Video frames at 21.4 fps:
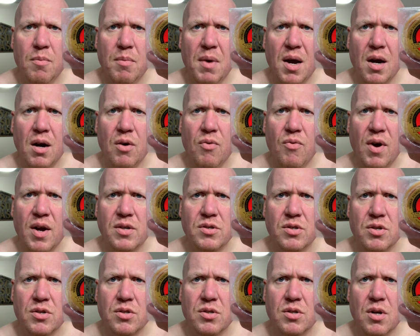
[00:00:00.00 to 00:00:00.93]

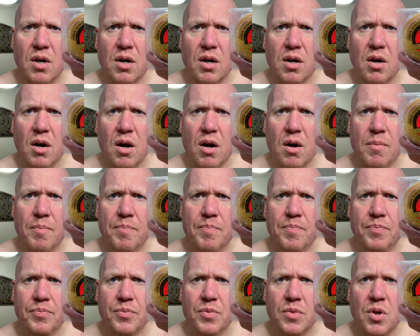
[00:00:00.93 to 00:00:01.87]

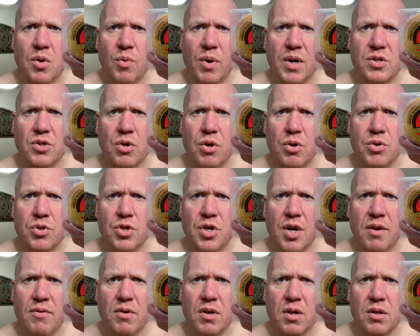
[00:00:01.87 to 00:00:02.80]
MaggardRazors.com,
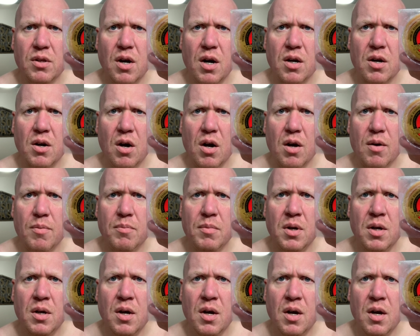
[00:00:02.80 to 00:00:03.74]

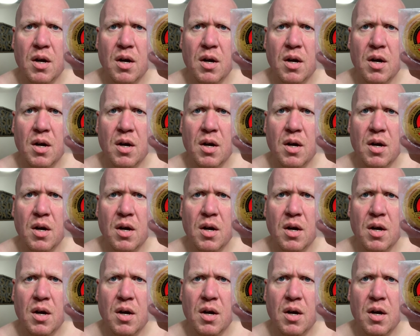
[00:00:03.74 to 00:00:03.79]
westcoastshaving.com,